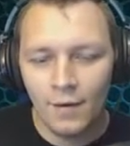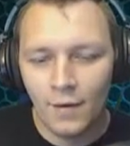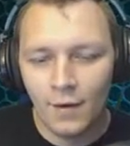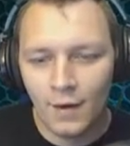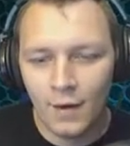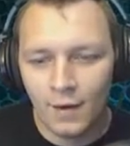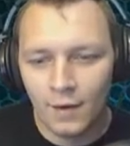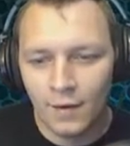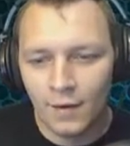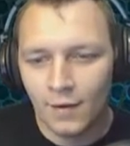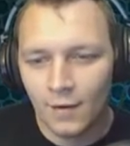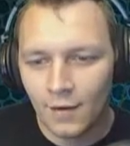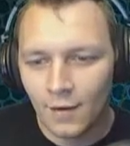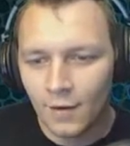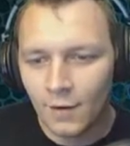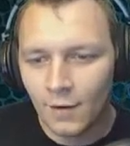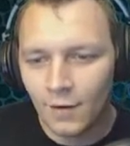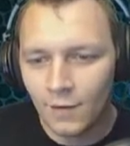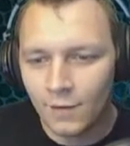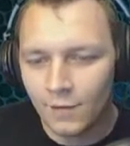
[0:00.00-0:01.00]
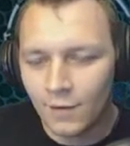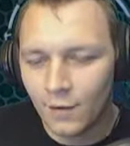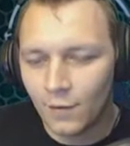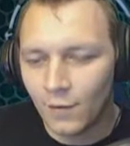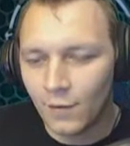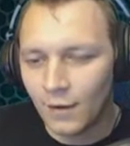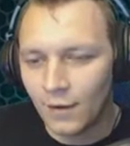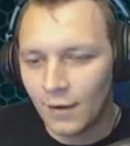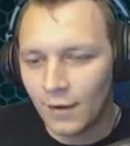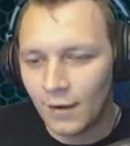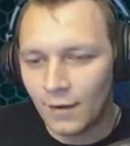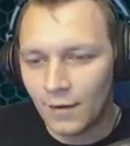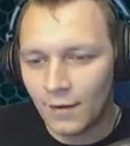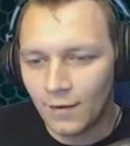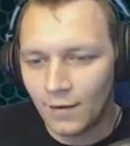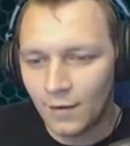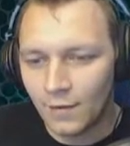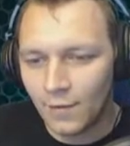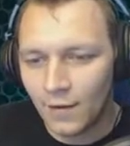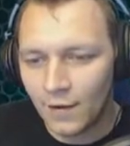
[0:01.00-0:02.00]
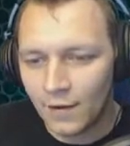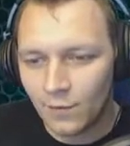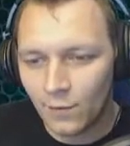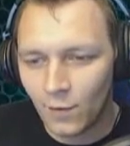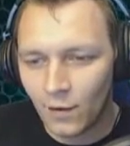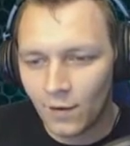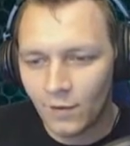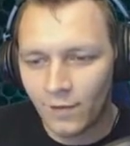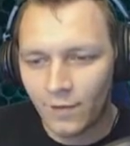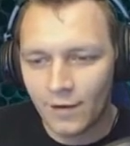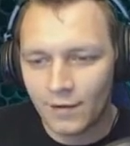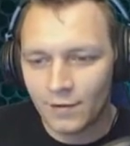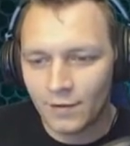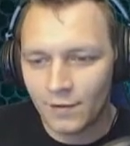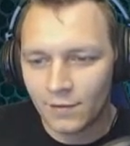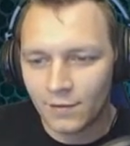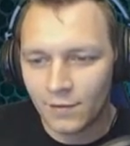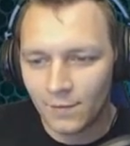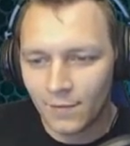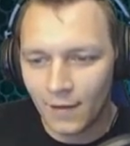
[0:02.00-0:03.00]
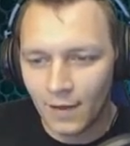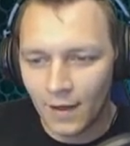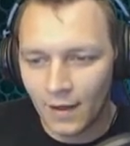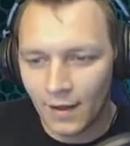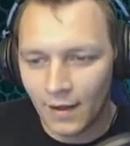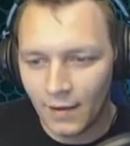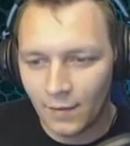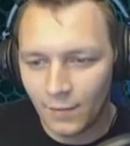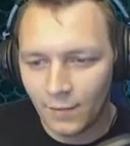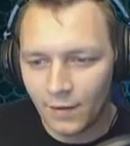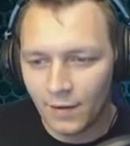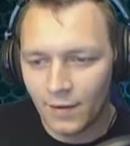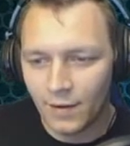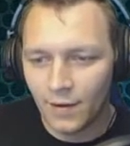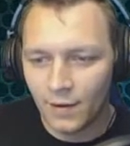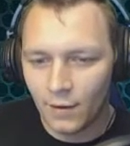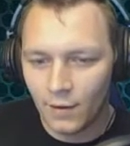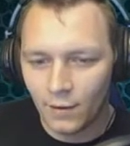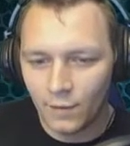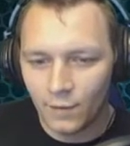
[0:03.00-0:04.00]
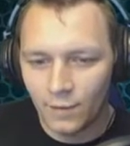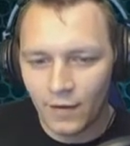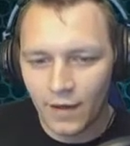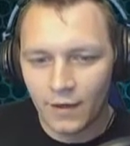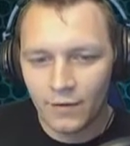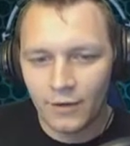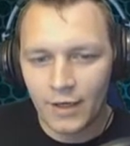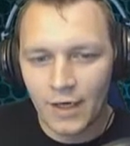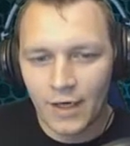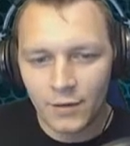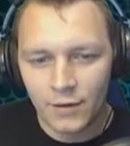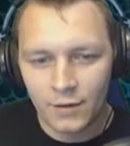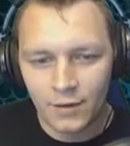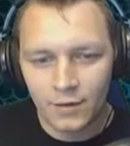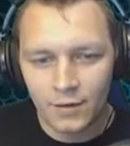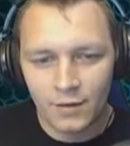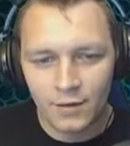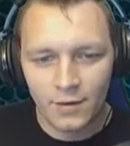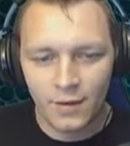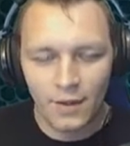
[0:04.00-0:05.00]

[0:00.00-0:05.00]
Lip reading: Yeah, Call of Duty Advanced Warfare's got something like that with the gun variations.